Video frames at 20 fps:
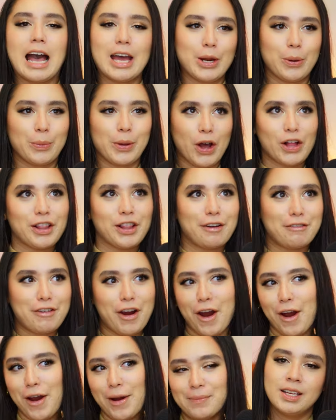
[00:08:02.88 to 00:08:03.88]
I know we all love
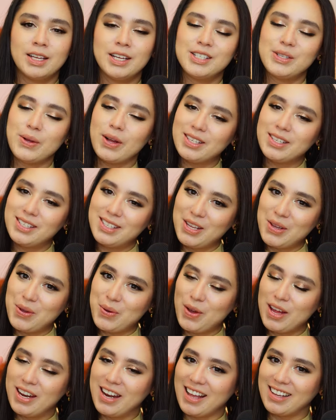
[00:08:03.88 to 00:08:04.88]
her. So I'll see you
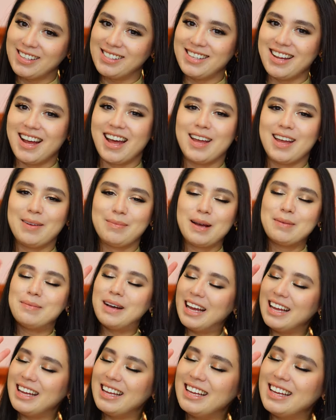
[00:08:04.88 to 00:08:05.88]
next time.
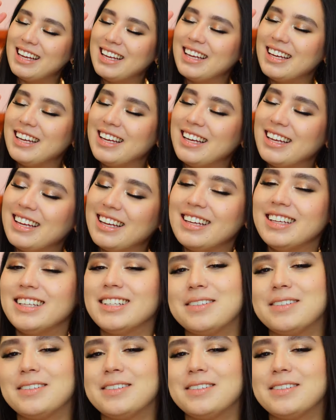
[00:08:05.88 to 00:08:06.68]
Bye!